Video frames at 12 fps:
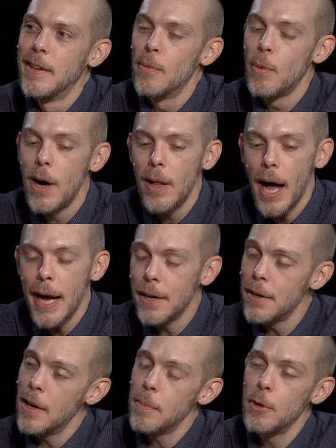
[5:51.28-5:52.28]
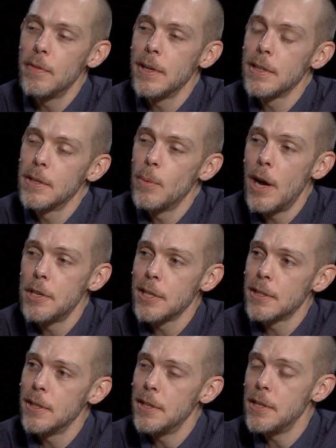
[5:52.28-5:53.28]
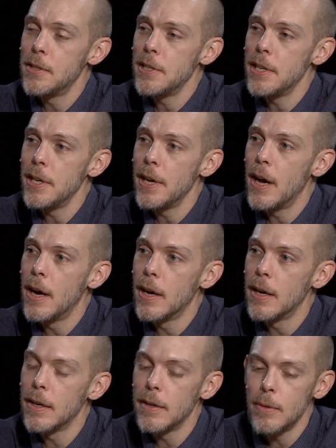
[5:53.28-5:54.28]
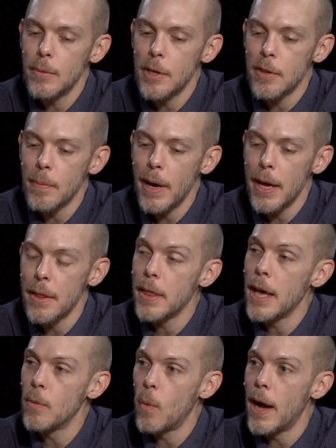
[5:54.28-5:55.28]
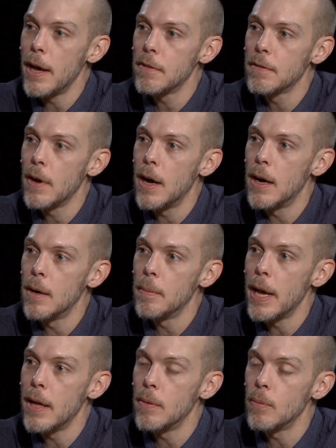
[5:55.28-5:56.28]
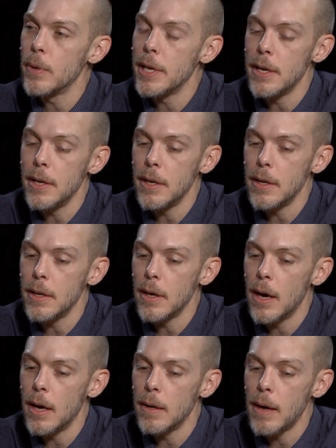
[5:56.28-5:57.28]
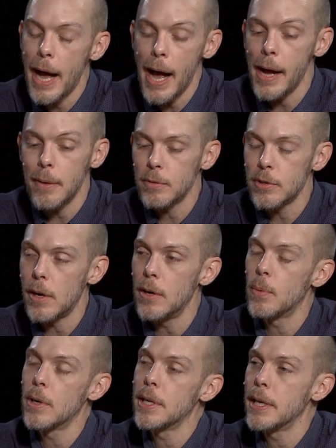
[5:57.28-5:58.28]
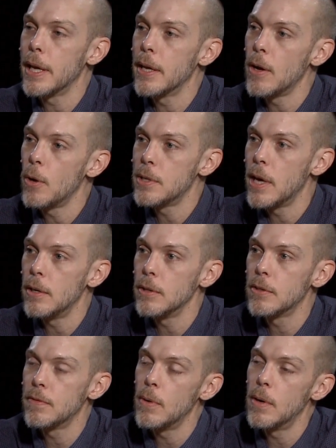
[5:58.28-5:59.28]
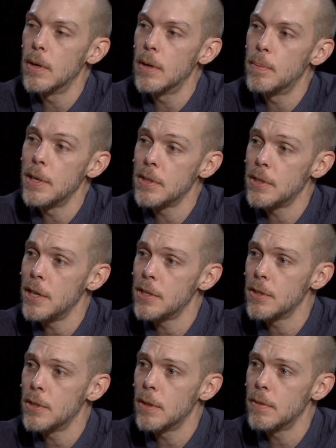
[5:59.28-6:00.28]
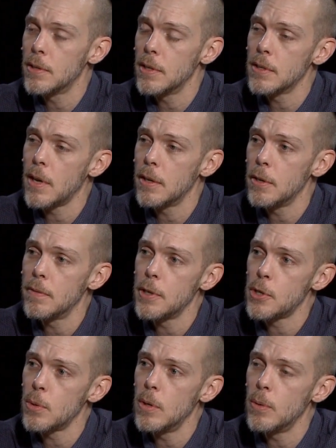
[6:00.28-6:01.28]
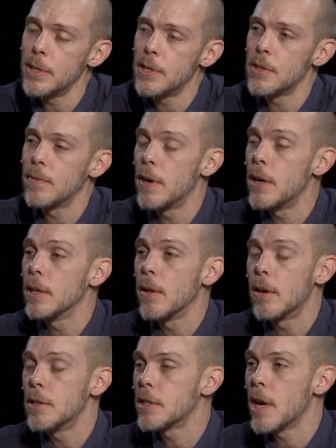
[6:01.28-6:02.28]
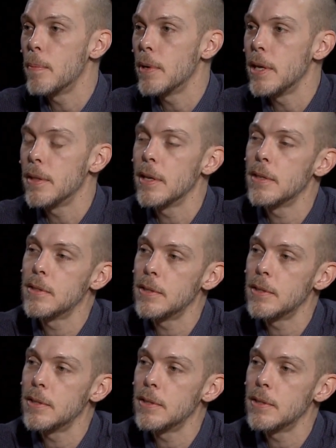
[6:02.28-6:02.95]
Well, I ended up moving to Washington, D.C. With my then wife, and I started working in hotels for presentation services, audiovisual, which is a very large company that's